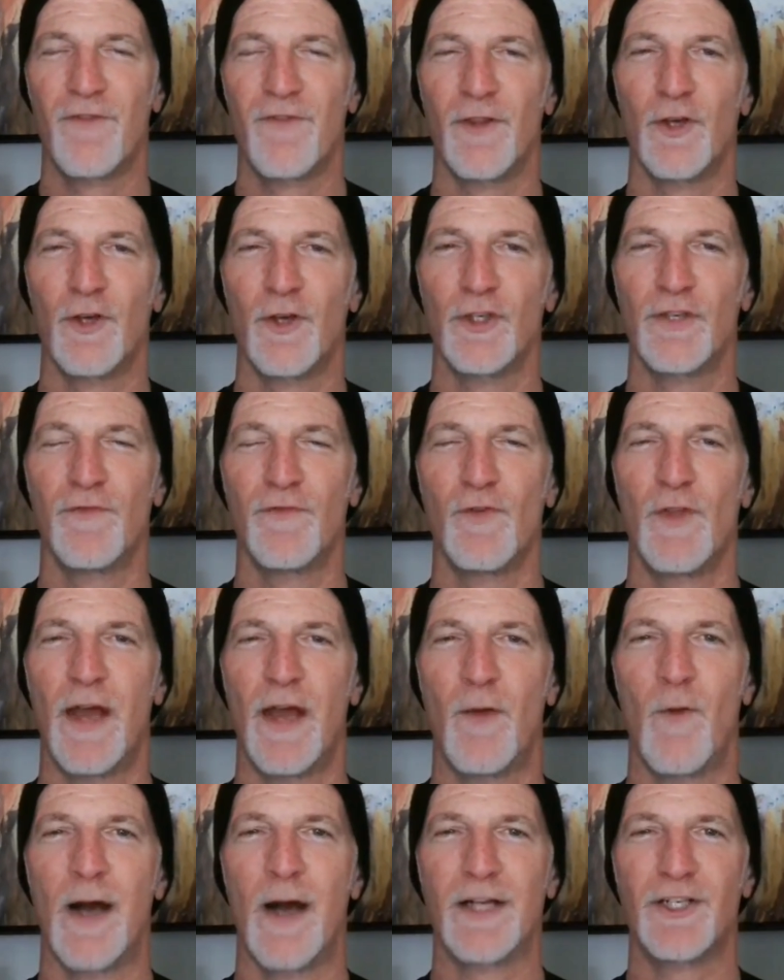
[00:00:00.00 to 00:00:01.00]
For those of you
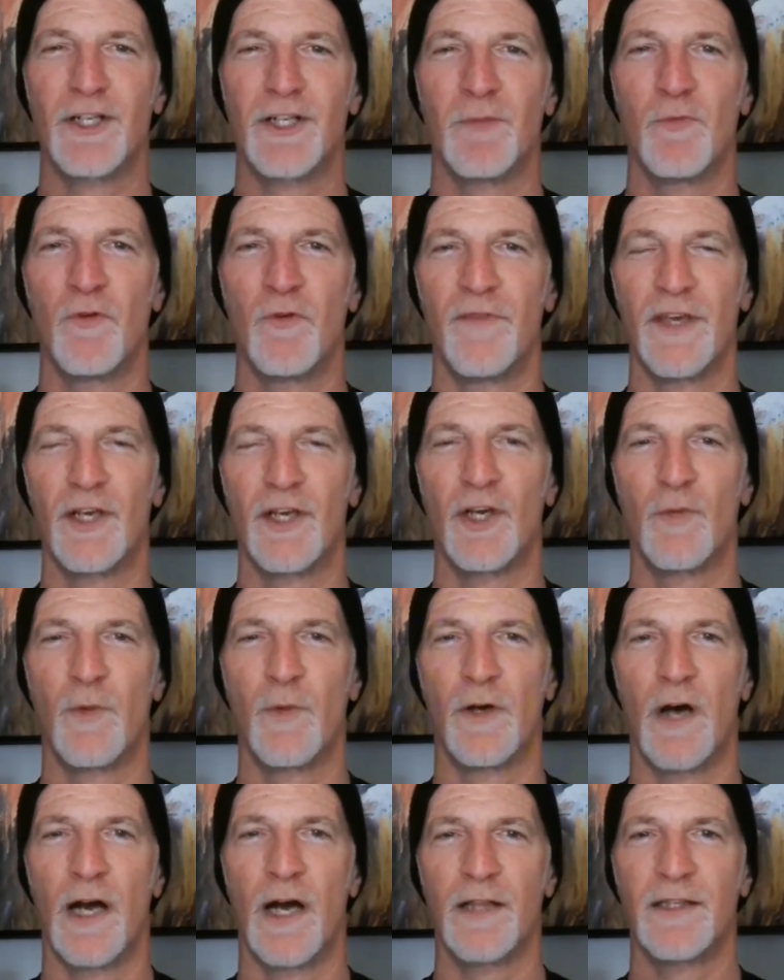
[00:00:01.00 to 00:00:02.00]
that watched the movie Good Will
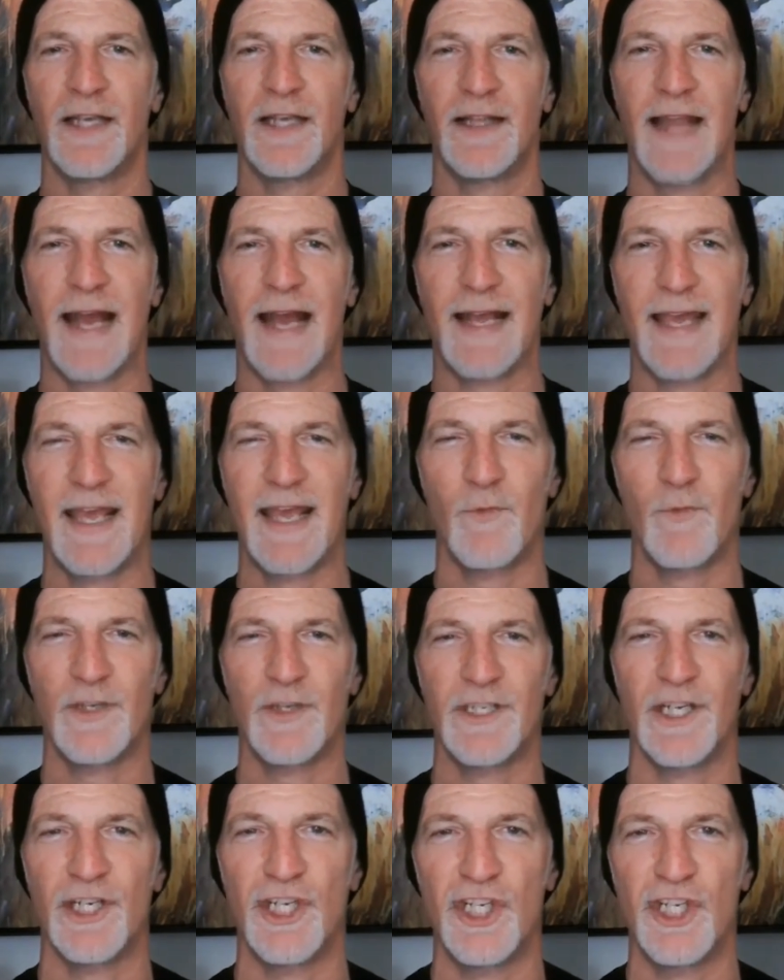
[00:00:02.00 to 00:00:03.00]
Hunting, that kid
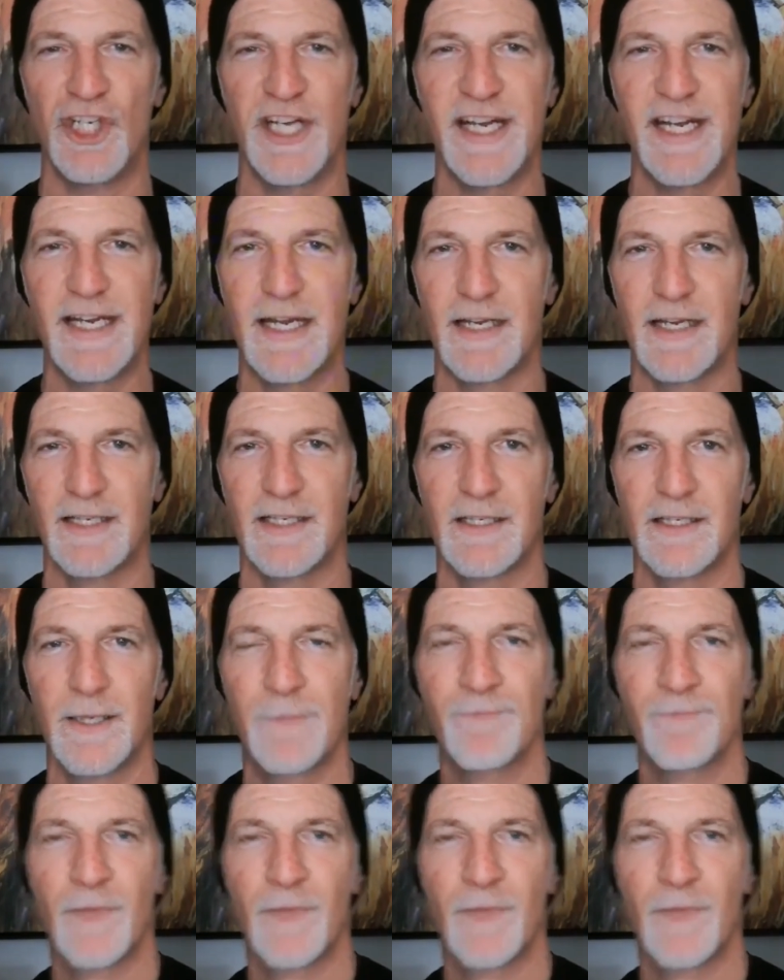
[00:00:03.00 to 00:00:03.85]
was a genius.